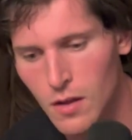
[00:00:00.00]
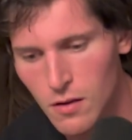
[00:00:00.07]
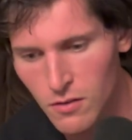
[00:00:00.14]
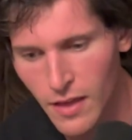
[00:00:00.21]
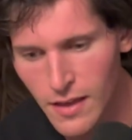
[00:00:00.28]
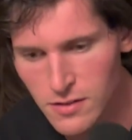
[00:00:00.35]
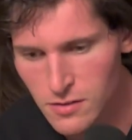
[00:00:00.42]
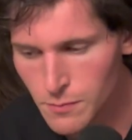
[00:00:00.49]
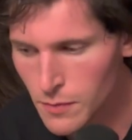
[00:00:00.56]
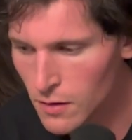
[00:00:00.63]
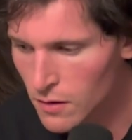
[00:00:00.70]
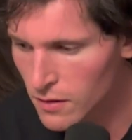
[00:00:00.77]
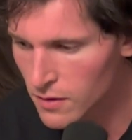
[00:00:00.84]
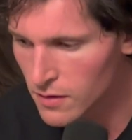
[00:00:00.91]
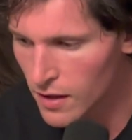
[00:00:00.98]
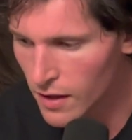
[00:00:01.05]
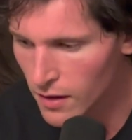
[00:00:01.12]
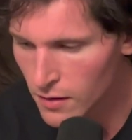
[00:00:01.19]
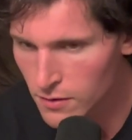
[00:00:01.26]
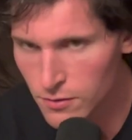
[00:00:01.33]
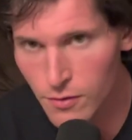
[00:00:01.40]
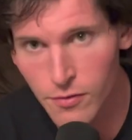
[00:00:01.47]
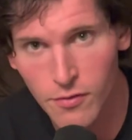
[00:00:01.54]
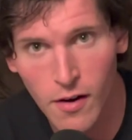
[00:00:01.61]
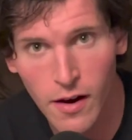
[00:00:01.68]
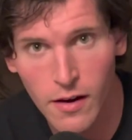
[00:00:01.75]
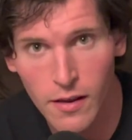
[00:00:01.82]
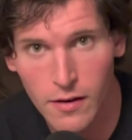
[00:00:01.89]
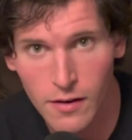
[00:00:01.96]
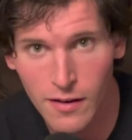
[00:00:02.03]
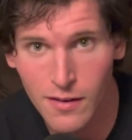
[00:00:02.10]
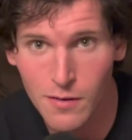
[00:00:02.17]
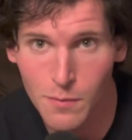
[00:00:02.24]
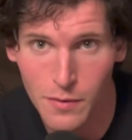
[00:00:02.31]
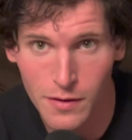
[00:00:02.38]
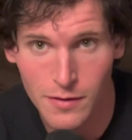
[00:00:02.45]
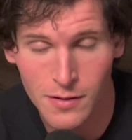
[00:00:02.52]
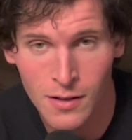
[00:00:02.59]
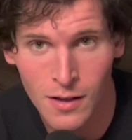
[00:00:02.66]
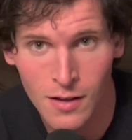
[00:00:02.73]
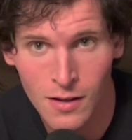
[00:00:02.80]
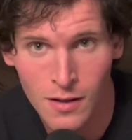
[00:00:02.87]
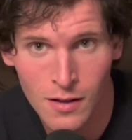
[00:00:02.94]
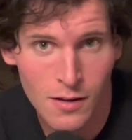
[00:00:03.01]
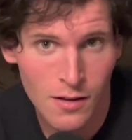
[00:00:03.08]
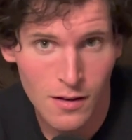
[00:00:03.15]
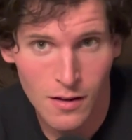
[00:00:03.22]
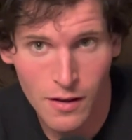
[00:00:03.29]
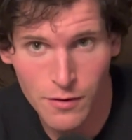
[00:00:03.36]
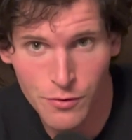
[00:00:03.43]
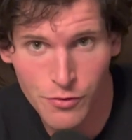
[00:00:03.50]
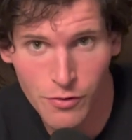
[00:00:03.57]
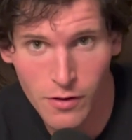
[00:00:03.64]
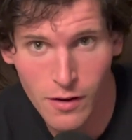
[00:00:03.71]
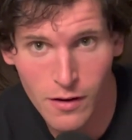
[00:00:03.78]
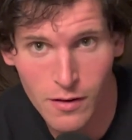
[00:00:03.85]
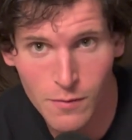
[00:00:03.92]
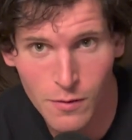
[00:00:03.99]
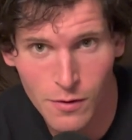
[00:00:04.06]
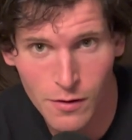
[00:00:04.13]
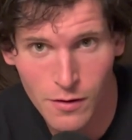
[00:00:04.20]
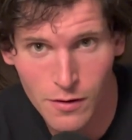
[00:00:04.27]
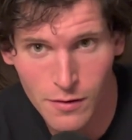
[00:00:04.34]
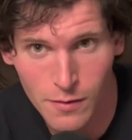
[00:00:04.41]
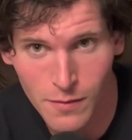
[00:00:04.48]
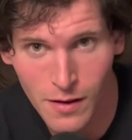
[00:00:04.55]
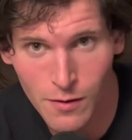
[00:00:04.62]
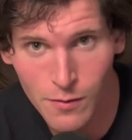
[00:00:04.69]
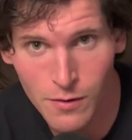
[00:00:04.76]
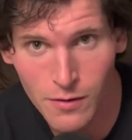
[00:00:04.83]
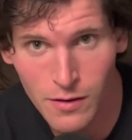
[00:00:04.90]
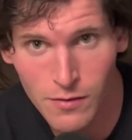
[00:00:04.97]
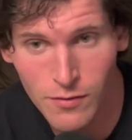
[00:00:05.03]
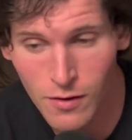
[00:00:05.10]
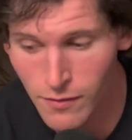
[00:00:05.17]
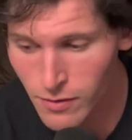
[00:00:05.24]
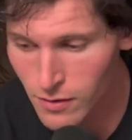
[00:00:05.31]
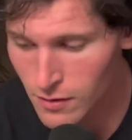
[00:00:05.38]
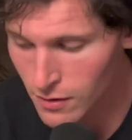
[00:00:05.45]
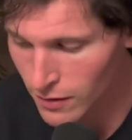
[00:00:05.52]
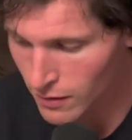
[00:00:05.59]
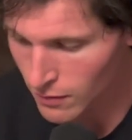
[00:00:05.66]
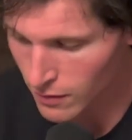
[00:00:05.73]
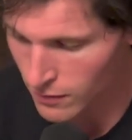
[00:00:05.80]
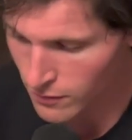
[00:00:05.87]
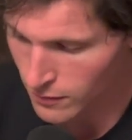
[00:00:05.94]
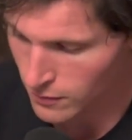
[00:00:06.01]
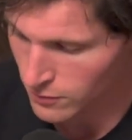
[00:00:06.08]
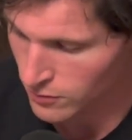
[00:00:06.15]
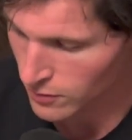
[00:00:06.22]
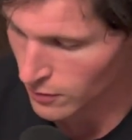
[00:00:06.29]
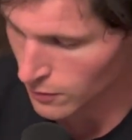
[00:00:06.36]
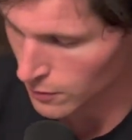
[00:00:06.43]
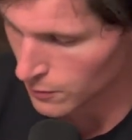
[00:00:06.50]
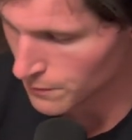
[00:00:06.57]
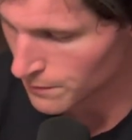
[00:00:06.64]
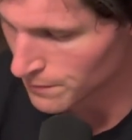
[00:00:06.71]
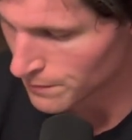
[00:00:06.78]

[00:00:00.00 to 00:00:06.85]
Last meal of the day. It's a Friday night, but I don't drink anymore, and I'm not really involved in the nightlife. So,